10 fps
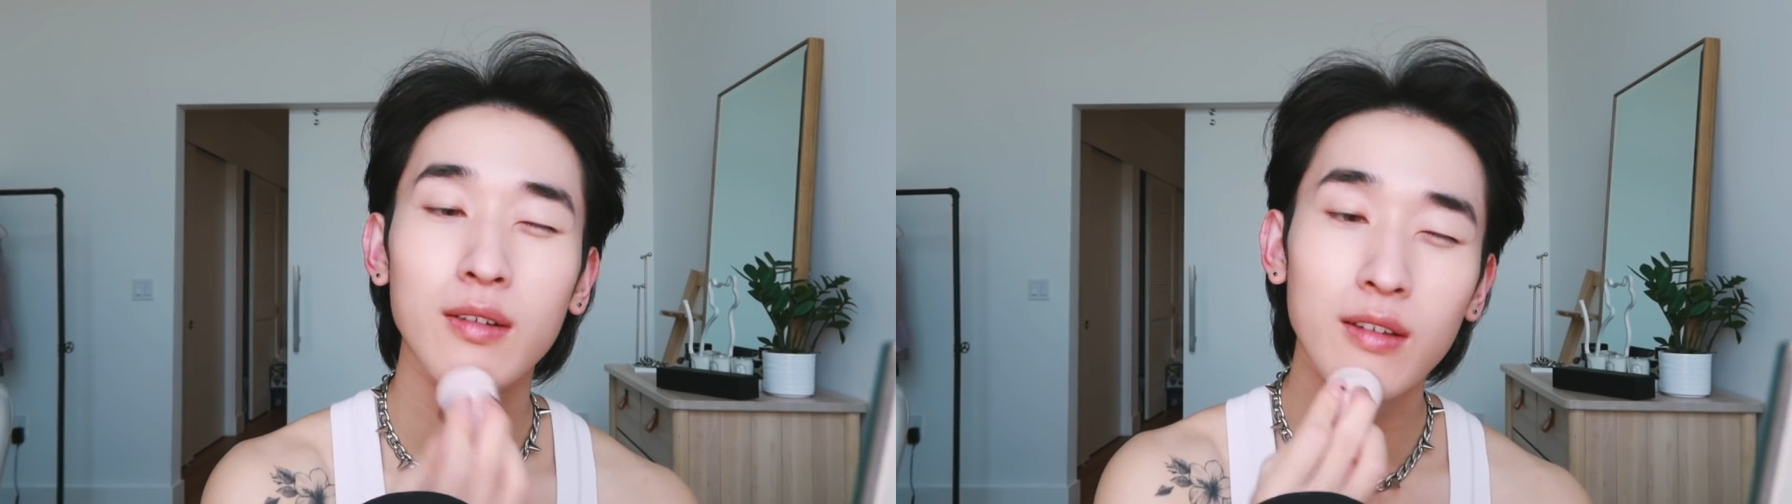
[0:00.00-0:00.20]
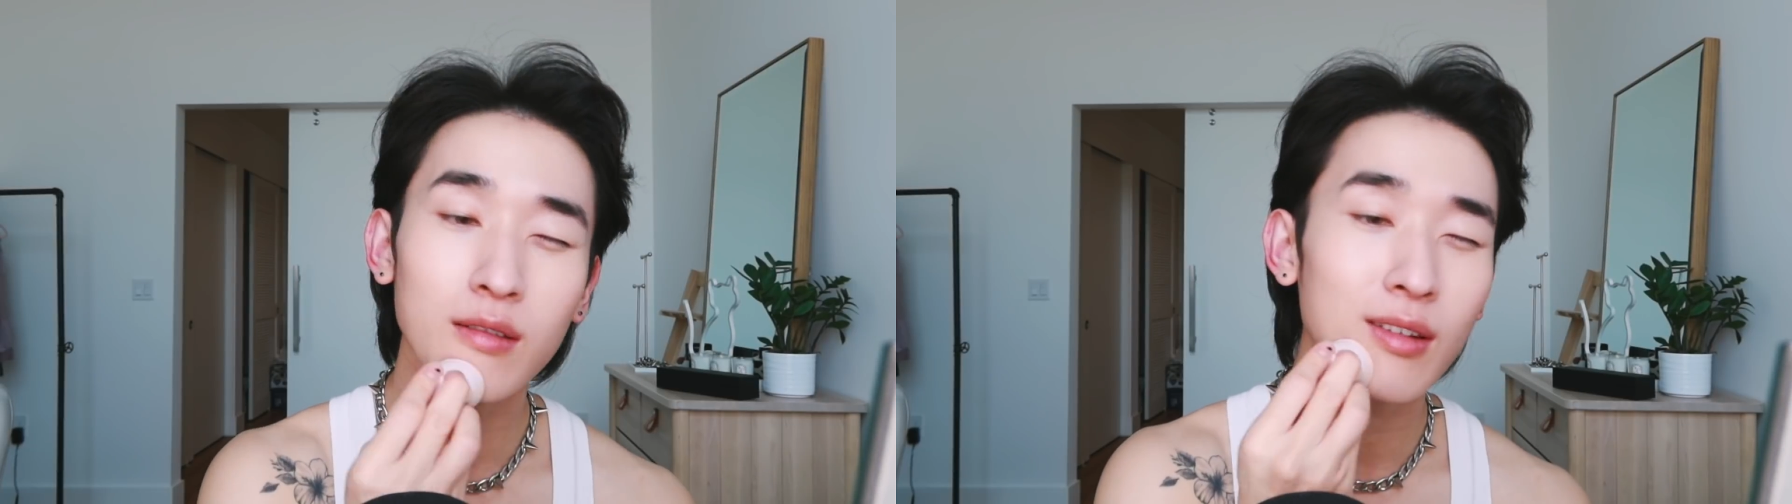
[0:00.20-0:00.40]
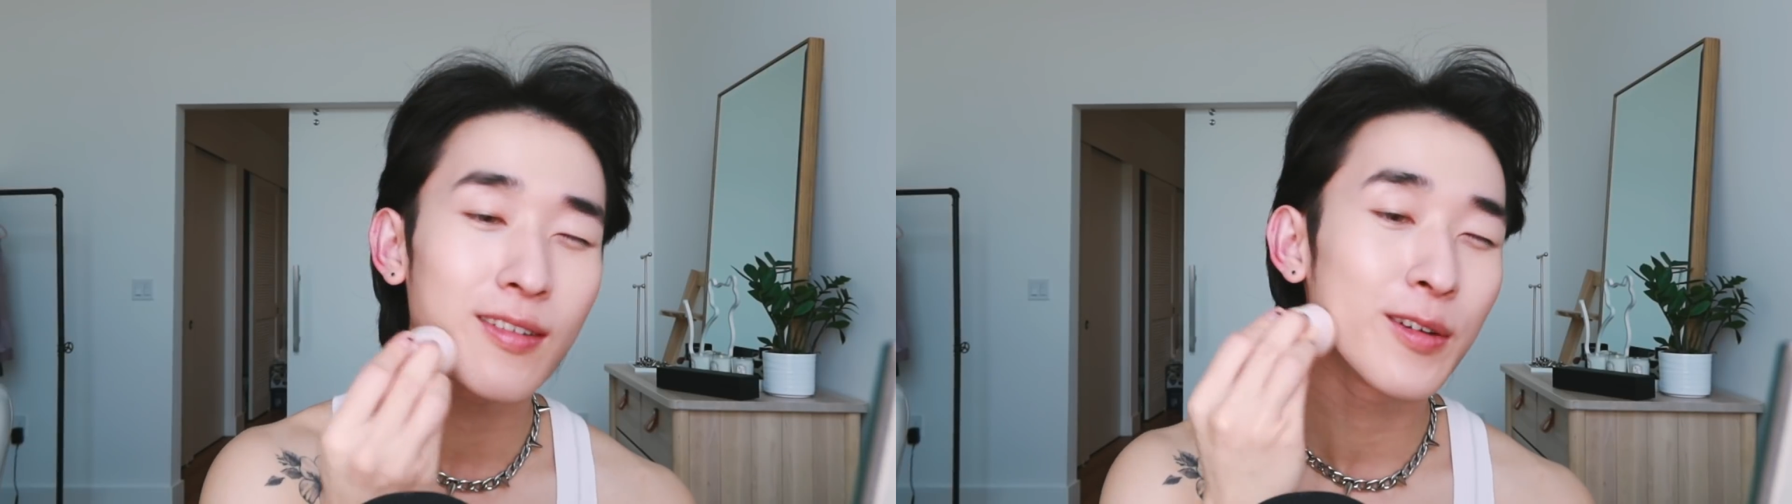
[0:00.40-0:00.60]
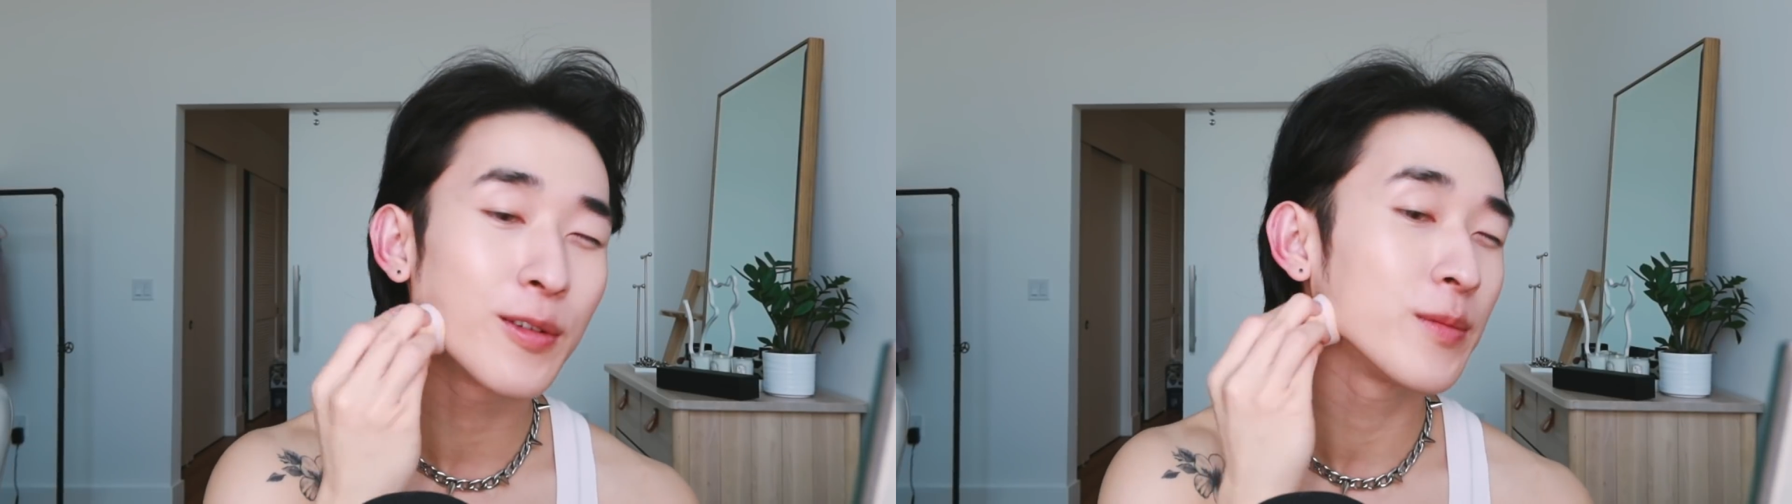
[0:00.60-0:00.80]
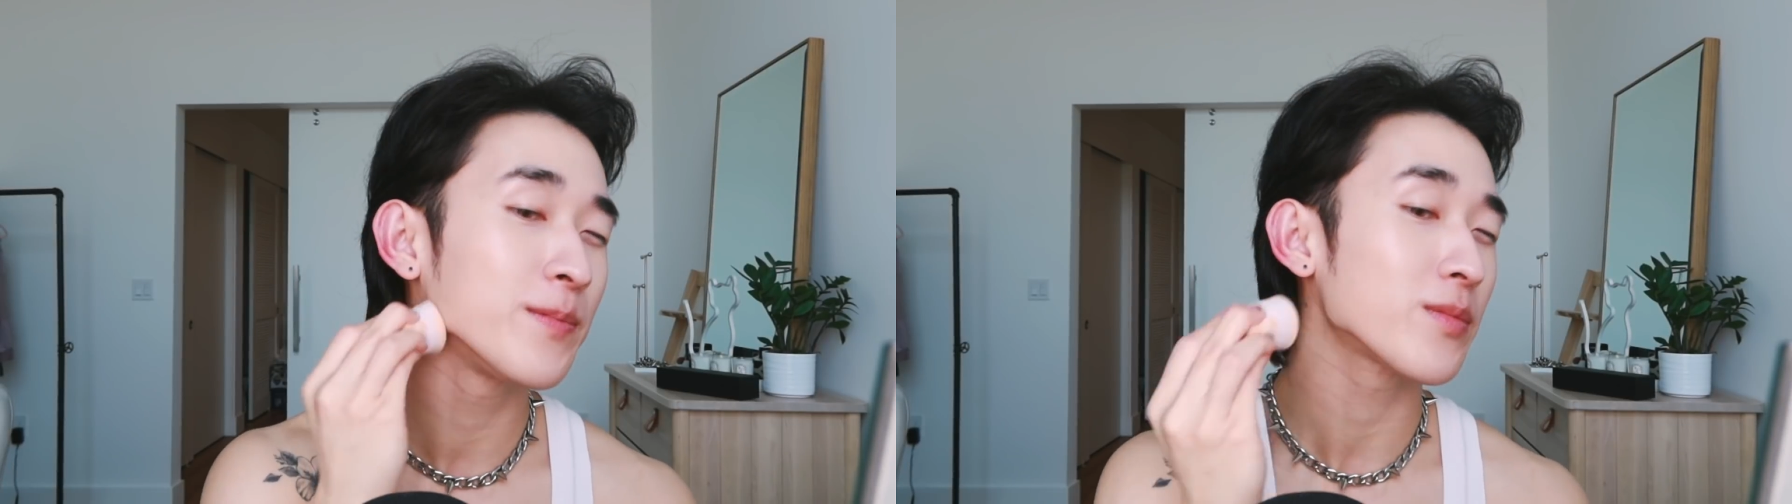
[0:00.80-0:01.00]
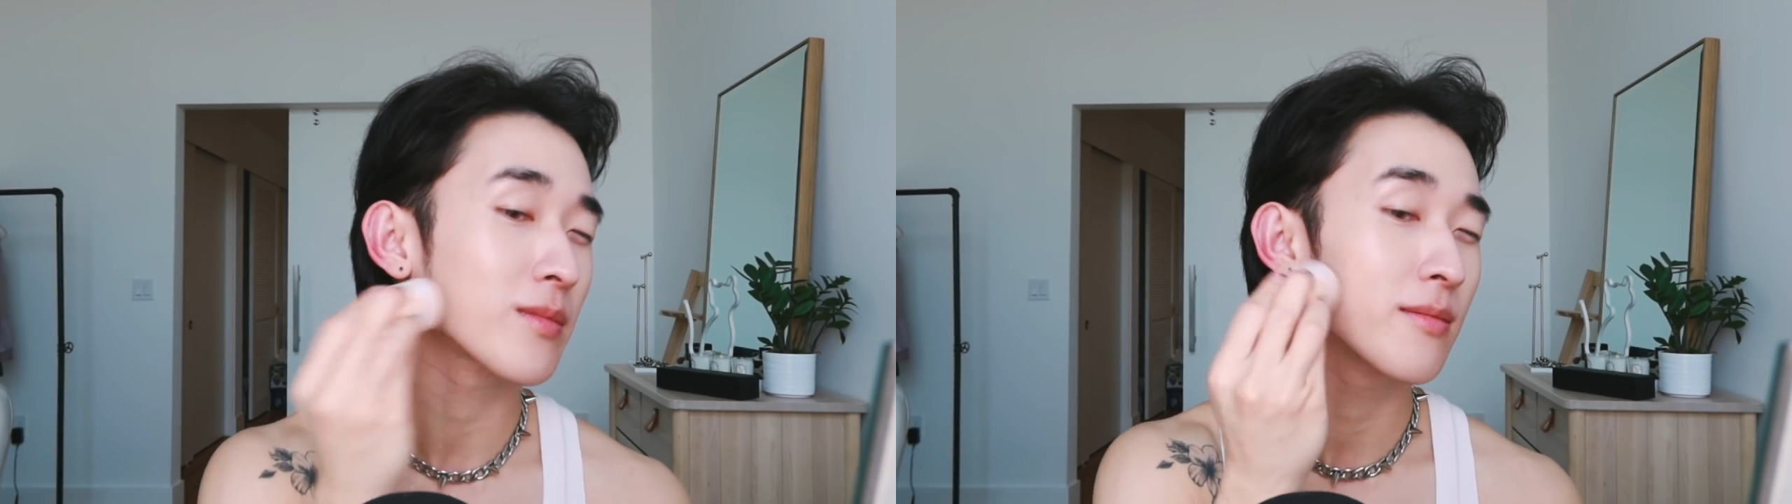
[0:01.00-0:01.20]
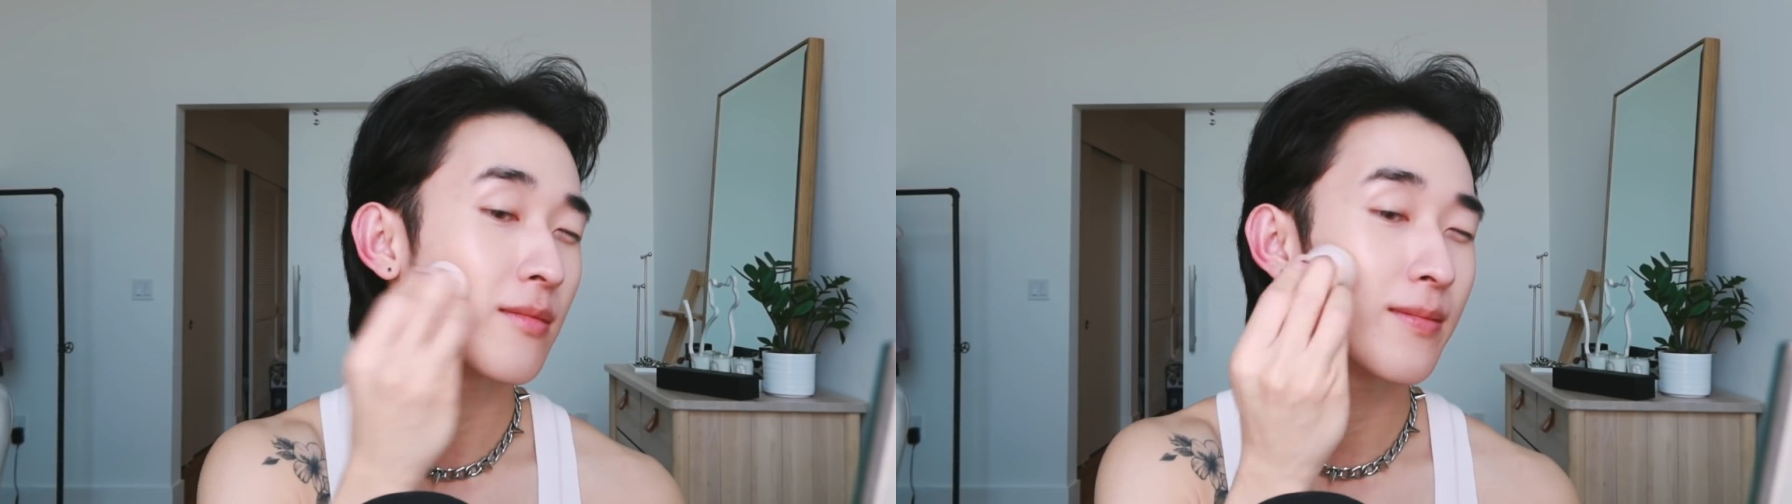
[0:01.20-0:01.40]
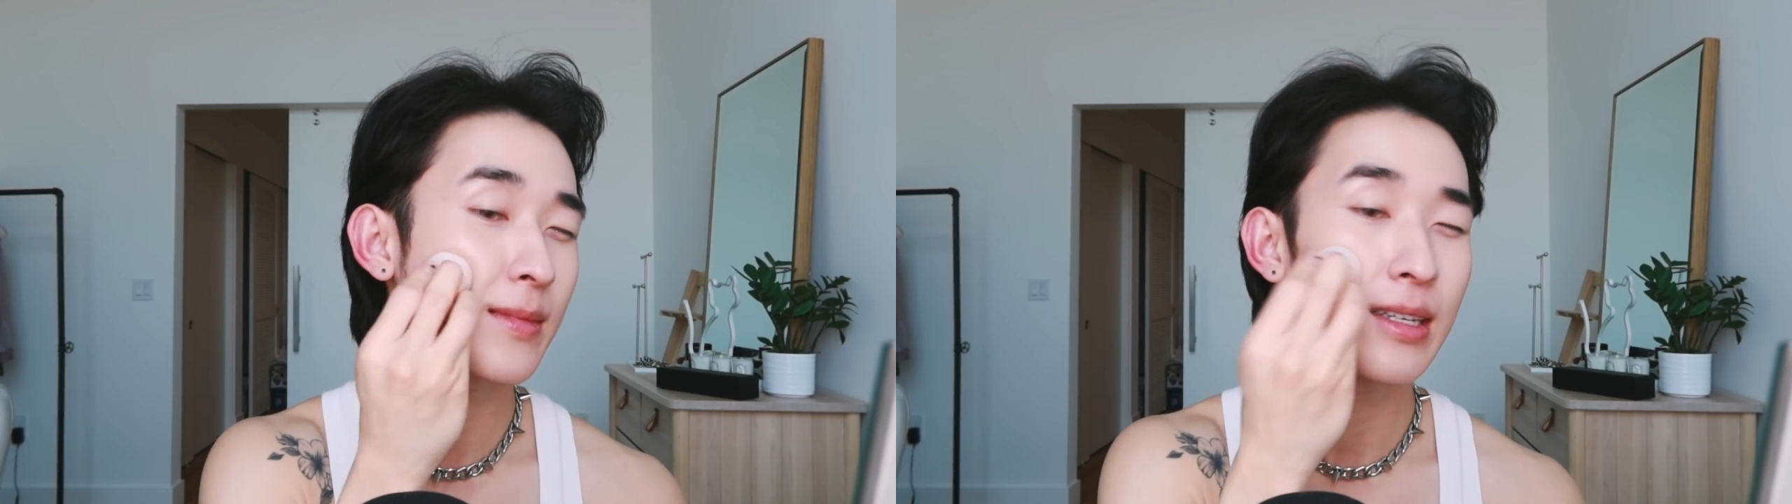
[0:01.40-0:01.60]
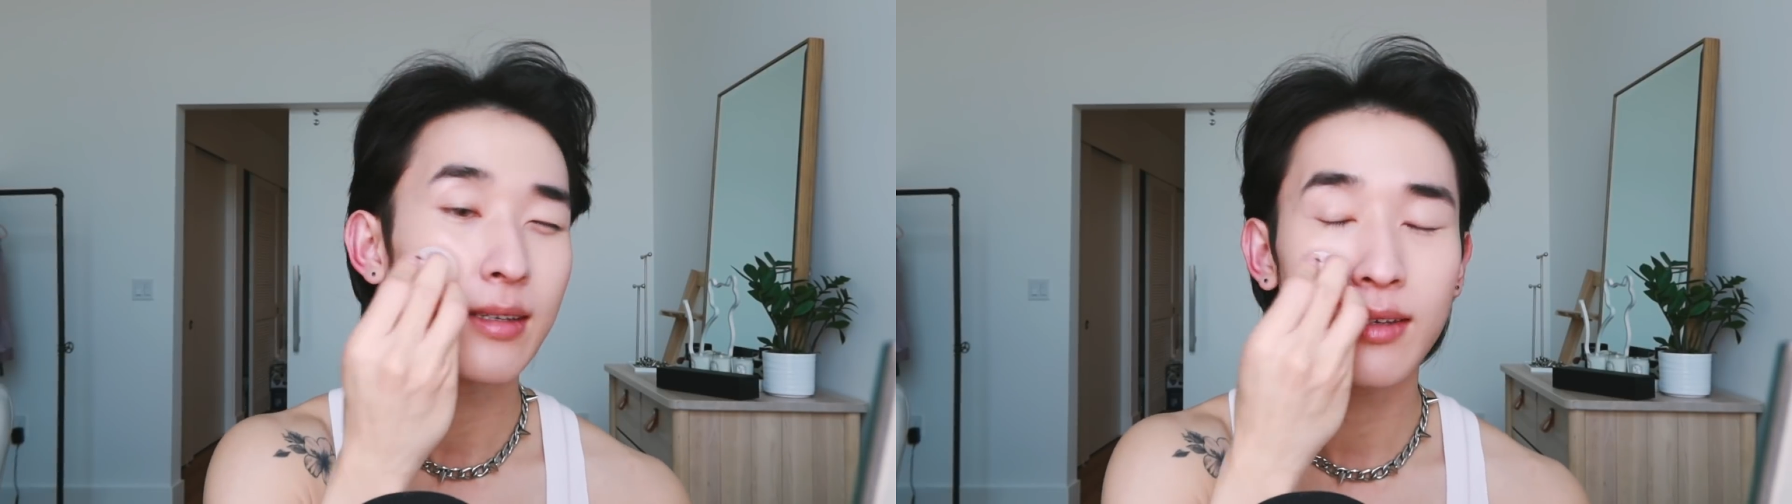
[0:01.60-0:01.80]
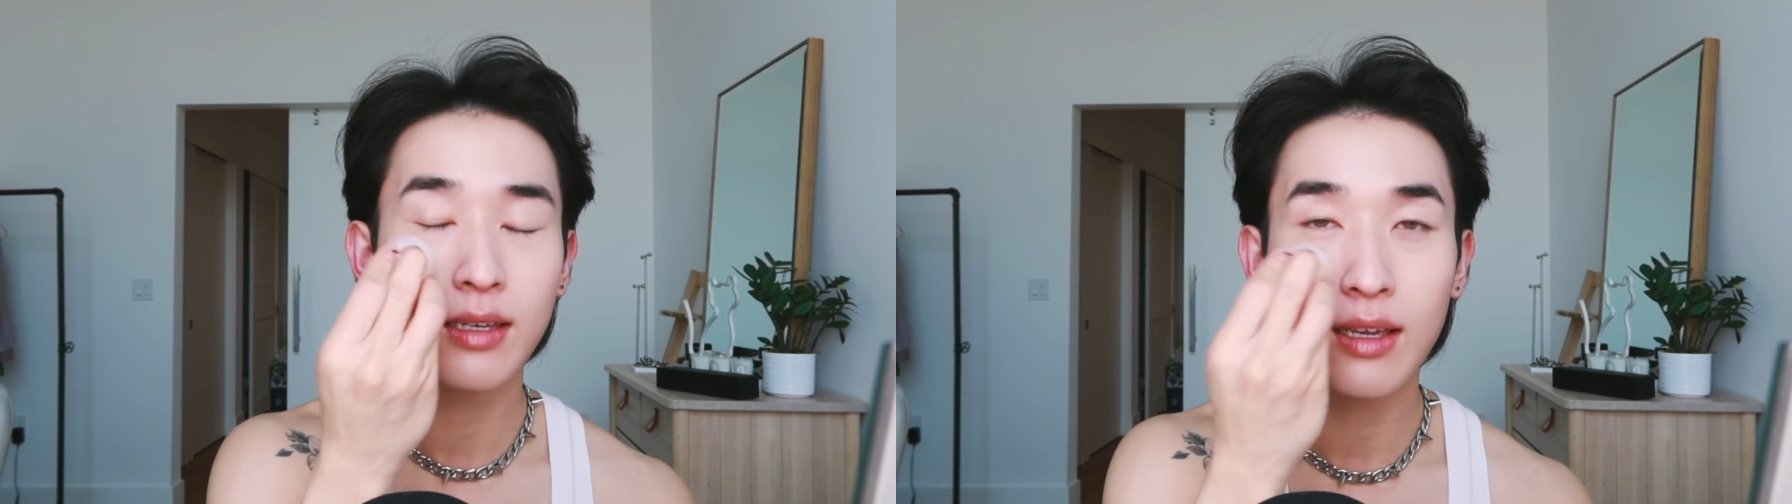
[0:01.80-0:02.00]
So
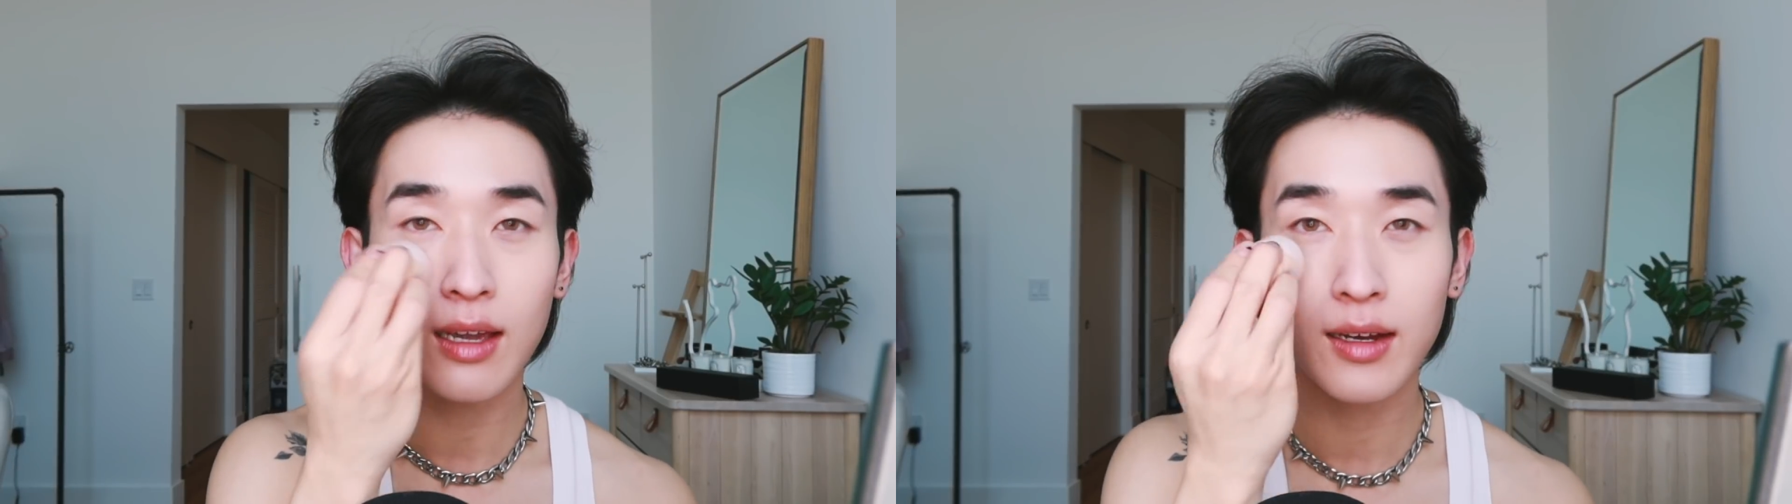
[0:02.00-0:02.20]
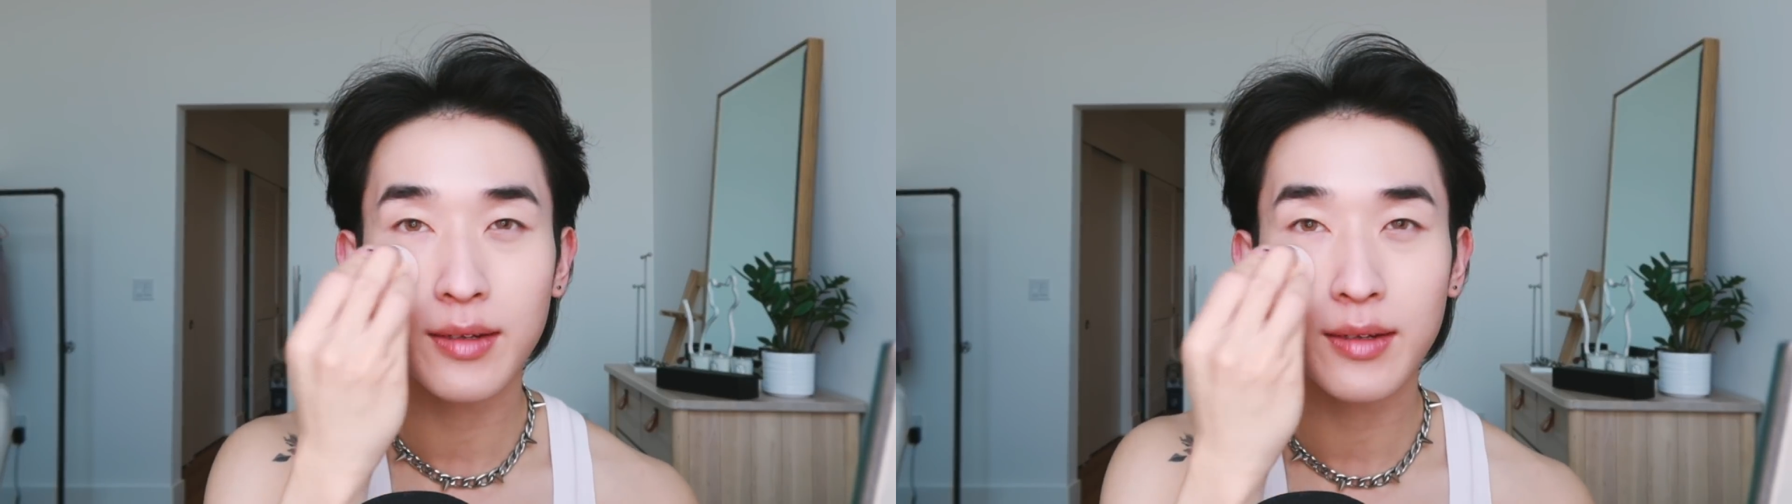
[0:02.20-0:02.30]
yeah.